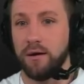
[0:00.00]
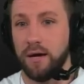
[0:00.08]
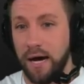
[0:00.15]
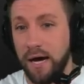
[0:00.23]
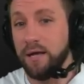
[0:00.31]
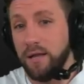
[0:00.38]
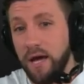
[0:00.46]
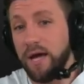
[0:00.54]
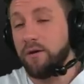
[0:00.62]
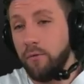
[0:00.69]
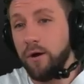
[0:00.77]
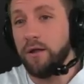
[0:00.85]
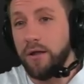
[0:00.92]
I
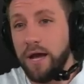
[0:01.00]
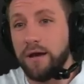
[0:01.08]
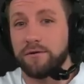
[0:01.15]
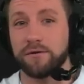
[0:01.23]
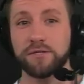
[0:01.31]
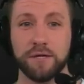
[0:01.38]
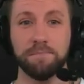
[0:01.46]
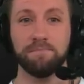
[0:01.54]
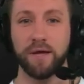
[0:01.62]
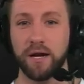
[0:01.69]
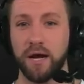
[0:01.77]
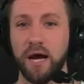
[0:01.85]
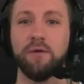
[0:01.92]
like Will Anderson,
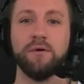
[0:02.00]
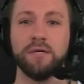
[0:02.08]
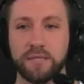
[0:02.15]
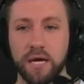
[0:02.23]
and I would